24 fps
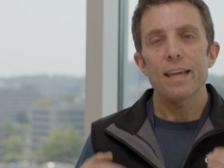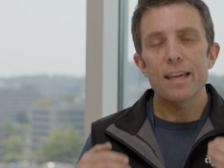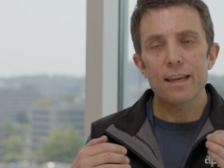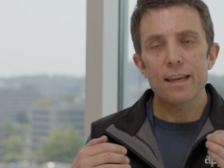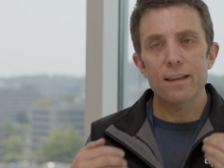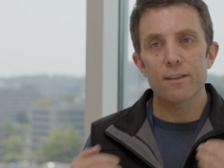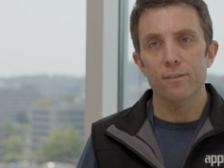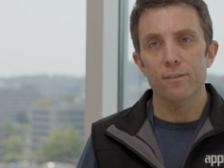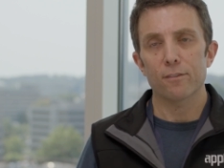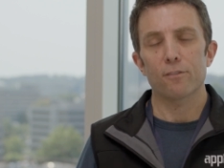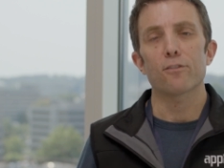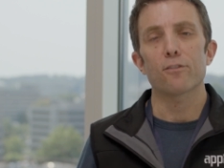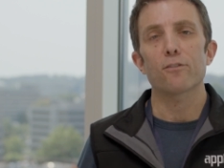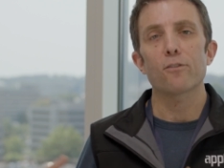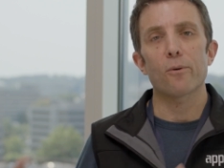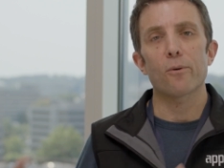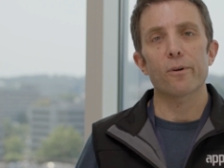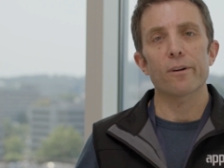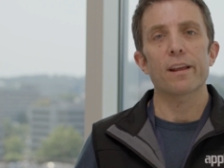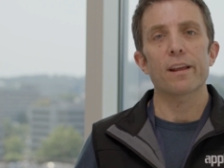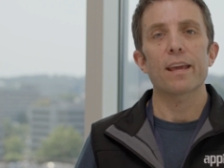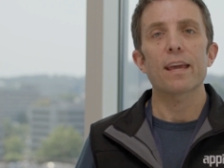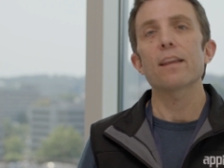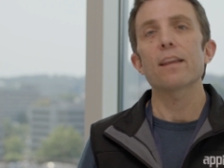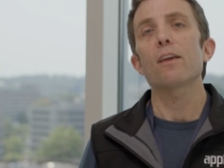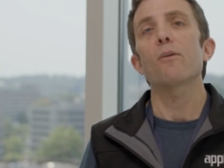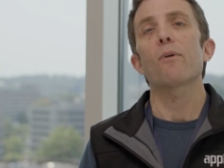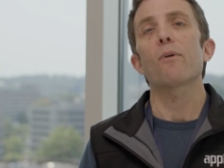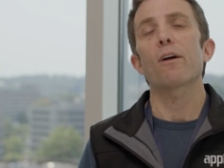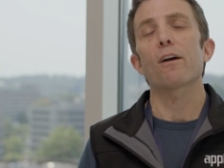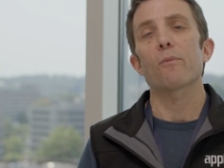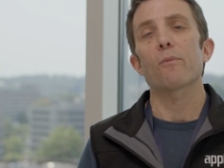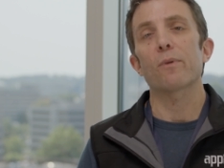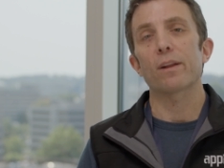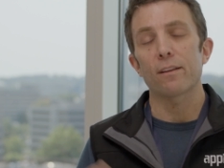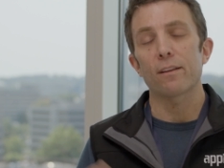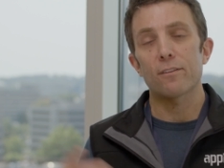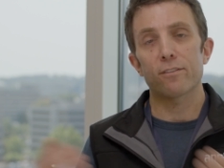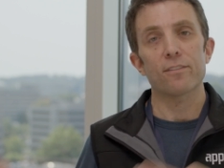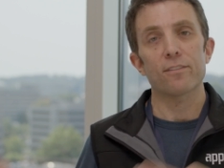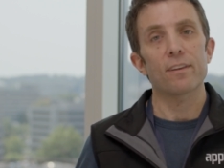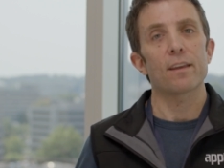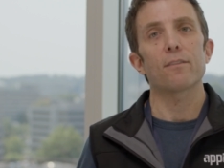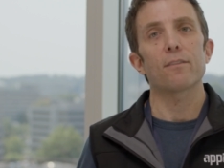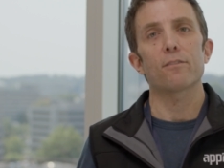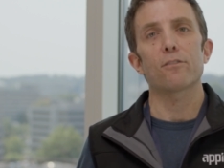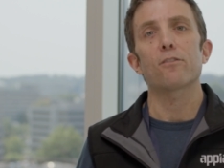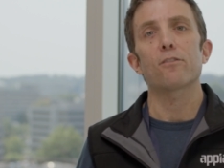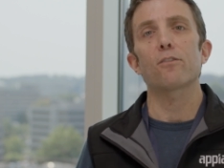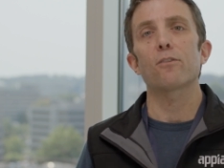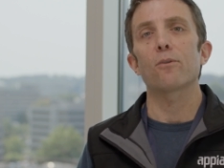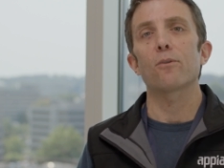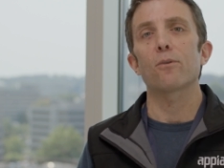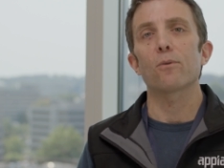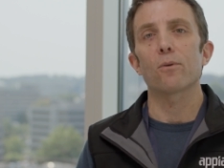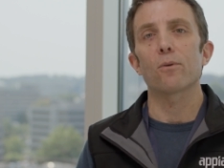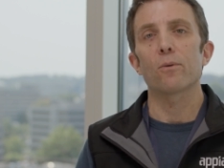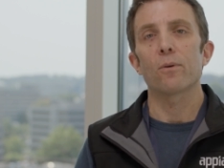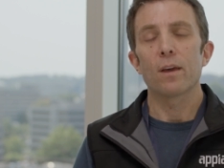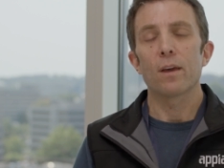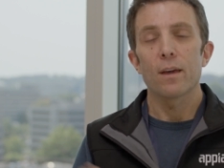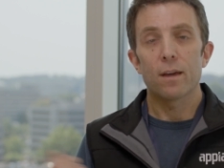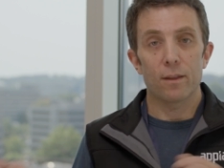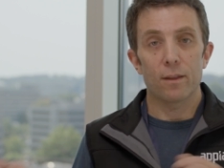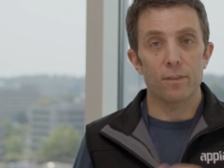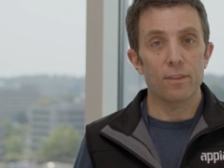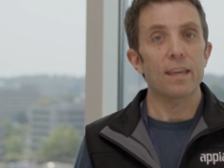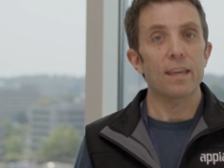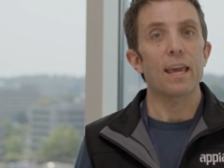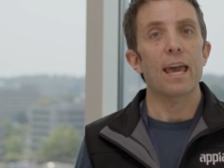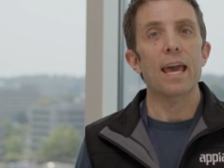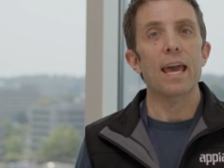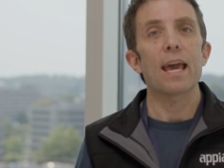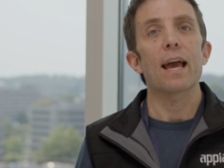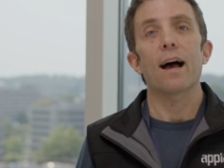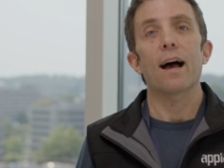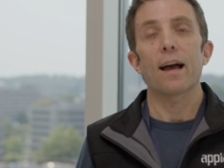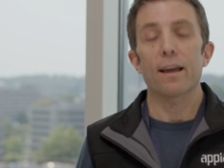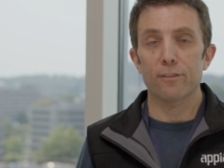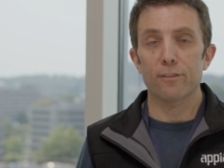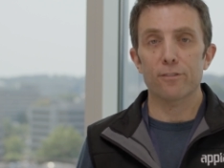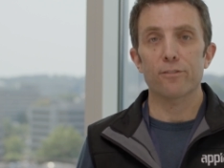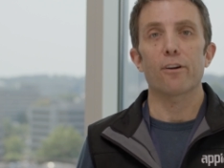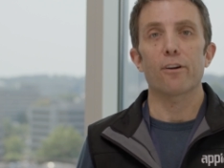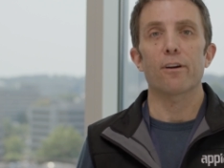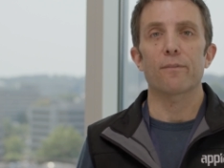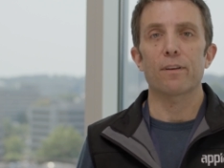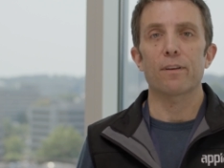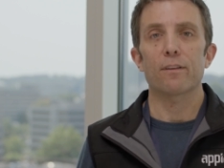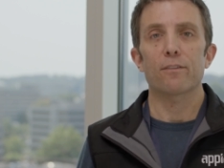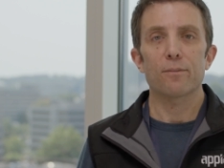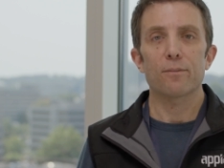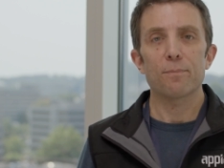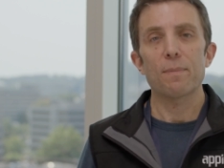isn't stored anywhere when it's sent to the AI service.